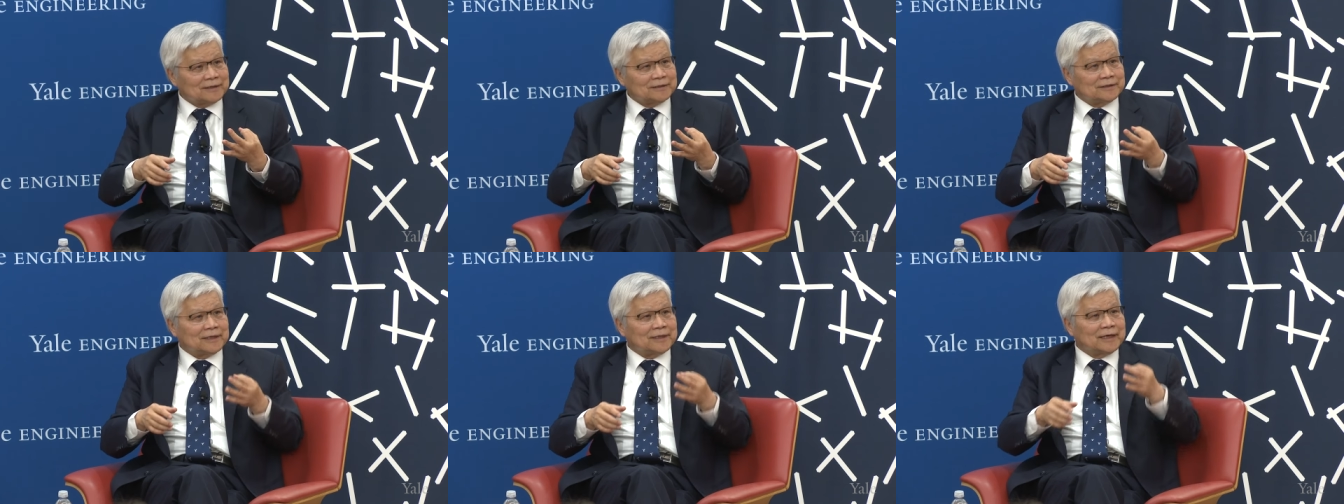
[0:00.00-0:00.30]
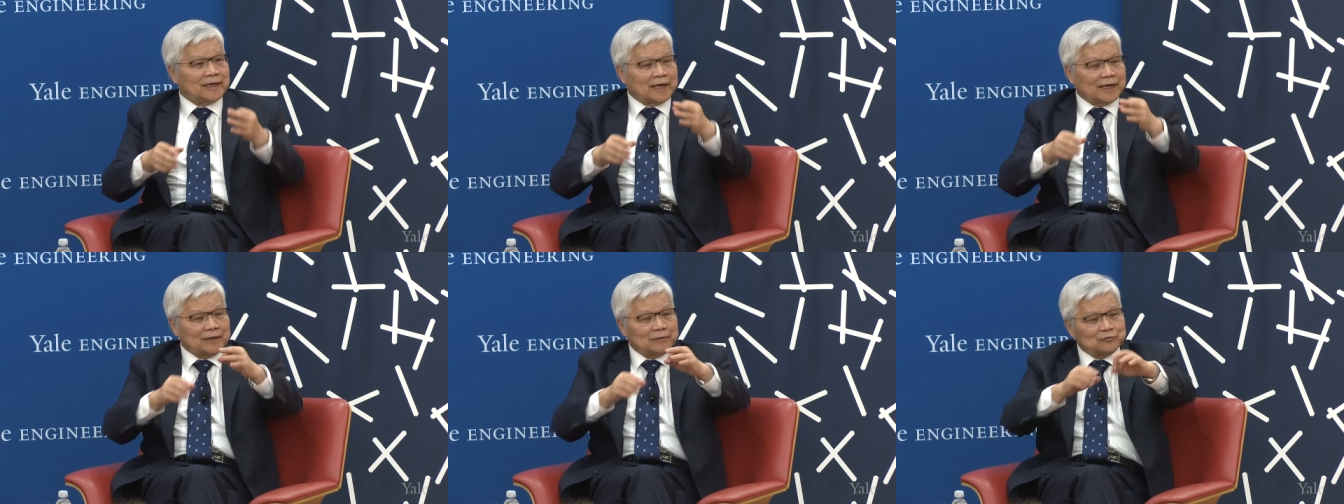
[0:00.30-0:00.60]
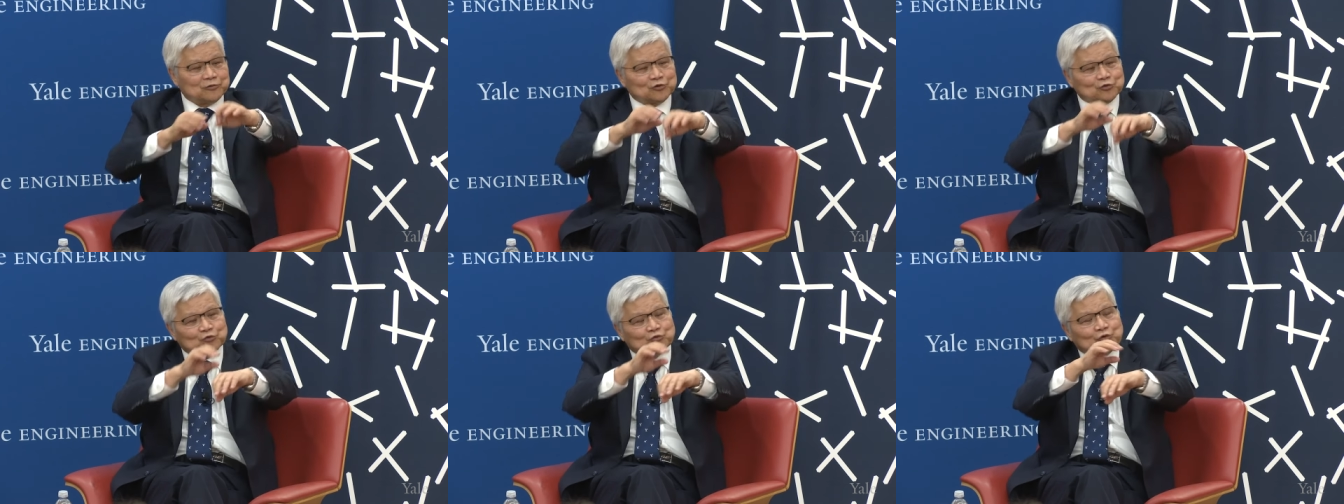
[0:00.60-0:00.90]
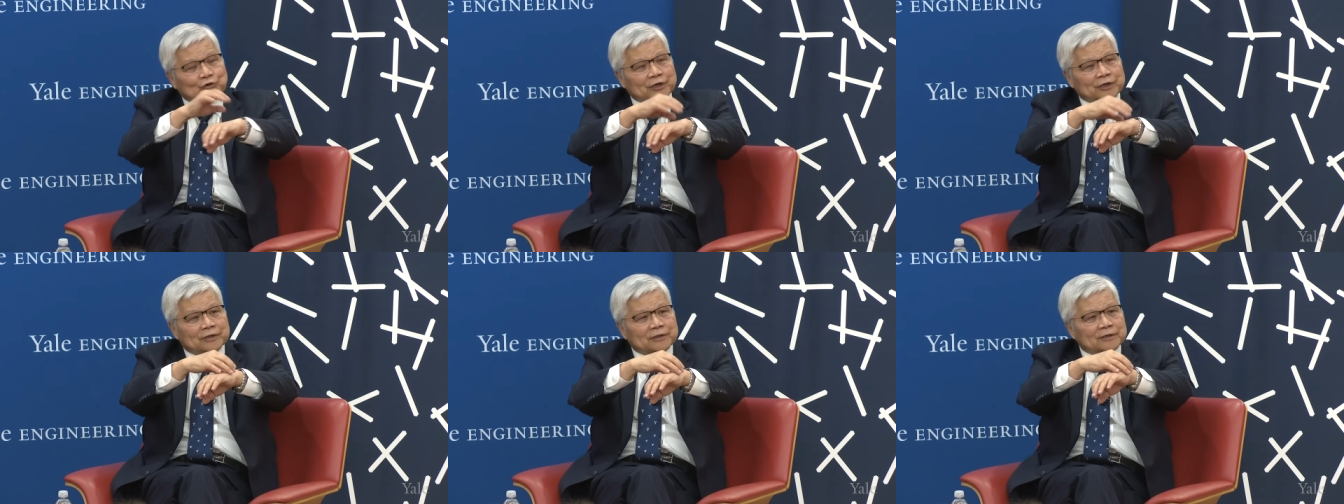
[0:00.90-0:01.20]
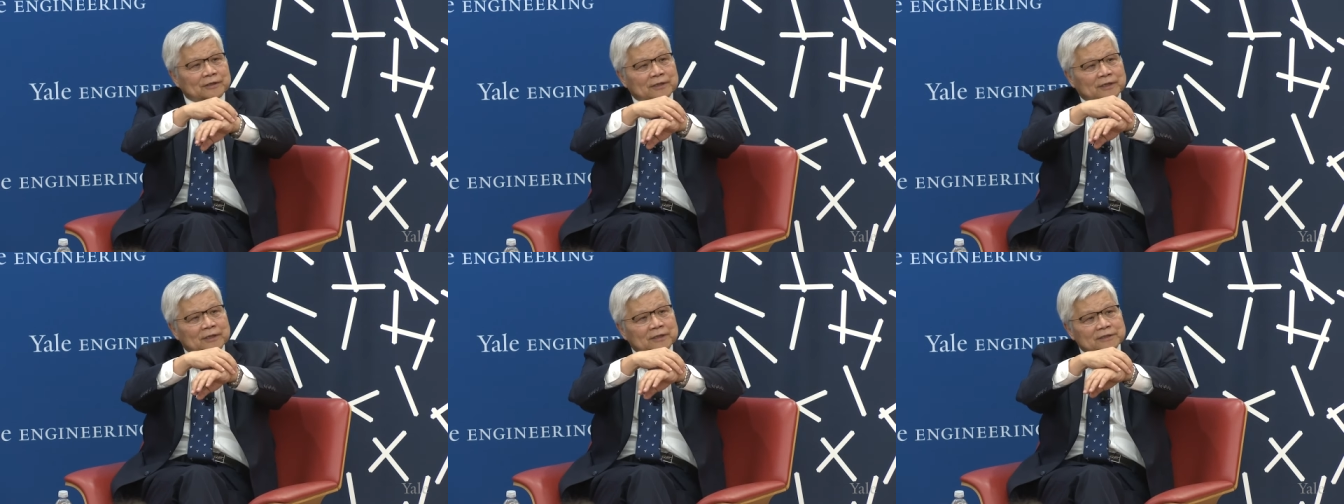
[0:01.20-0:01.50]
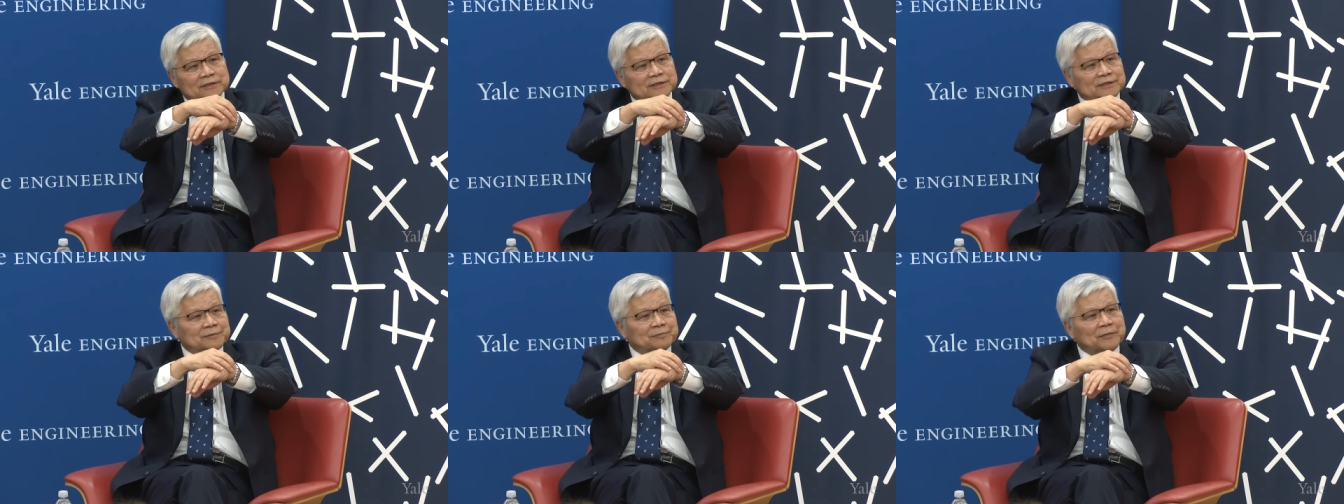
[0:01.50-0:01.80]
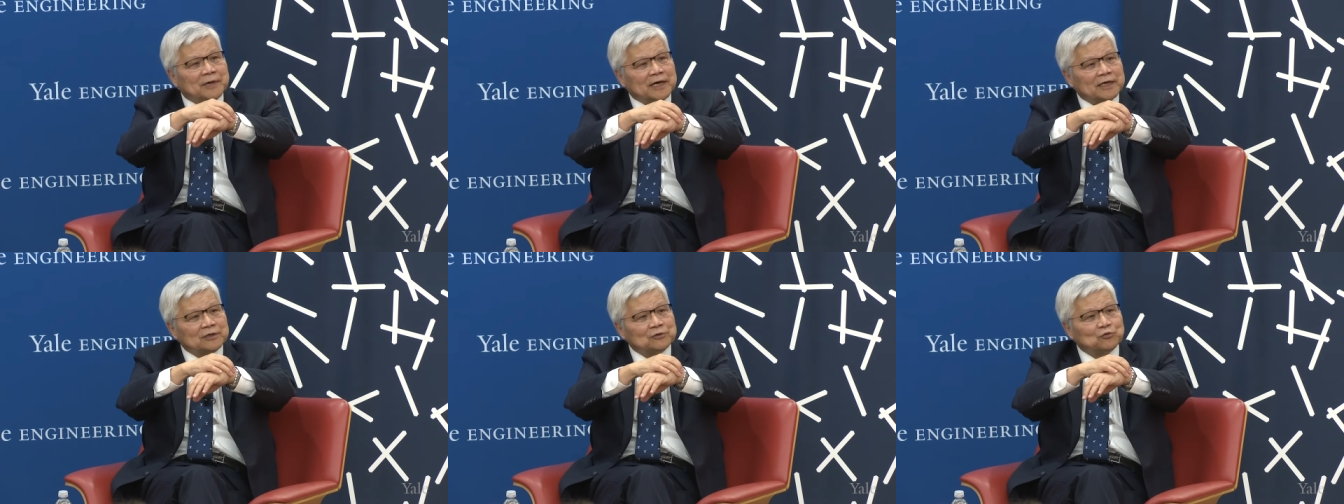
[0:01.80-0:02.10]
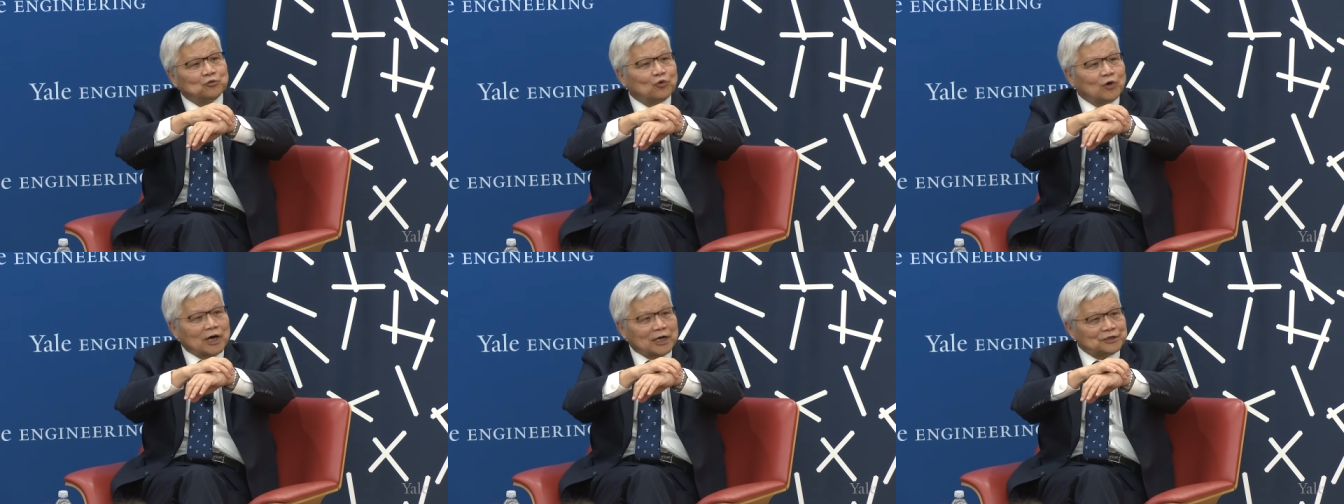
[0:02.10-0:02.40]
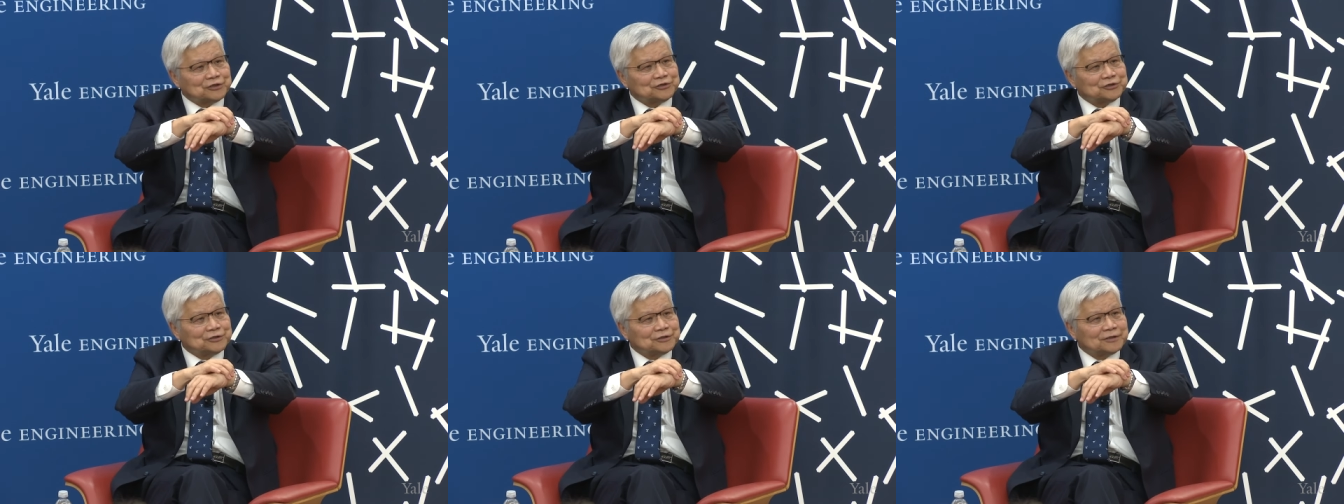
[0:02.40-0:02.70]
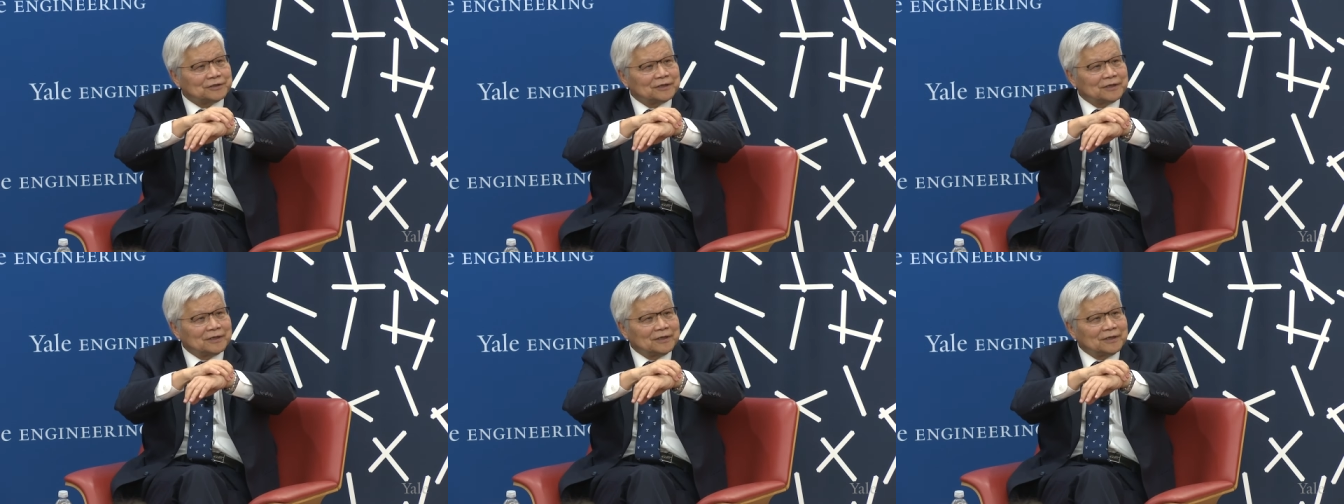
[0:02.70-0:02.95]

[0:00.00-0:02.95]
then I have to wear a smart watch.